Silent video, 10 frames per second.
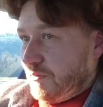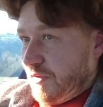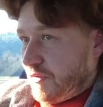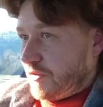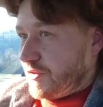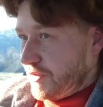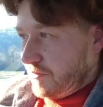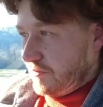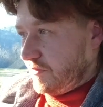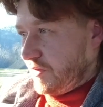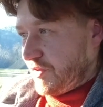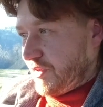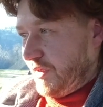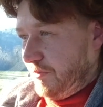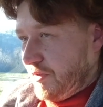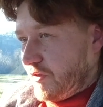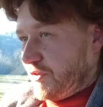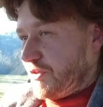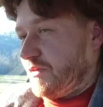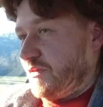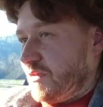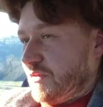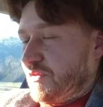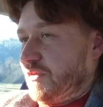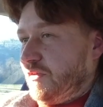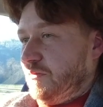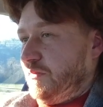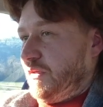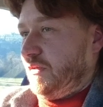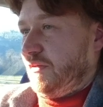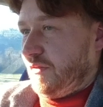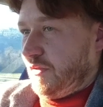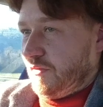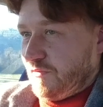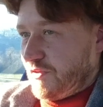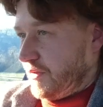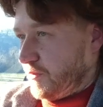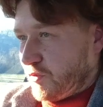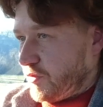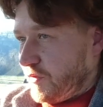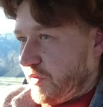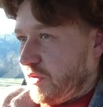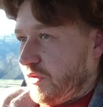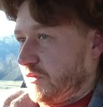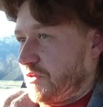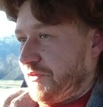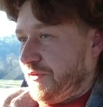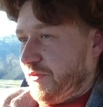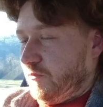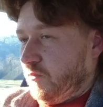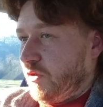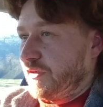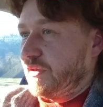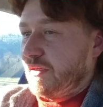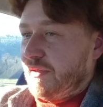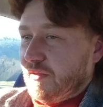the mirrors, the side mirrors, that's gonna be in some sort of a color. I don't know what.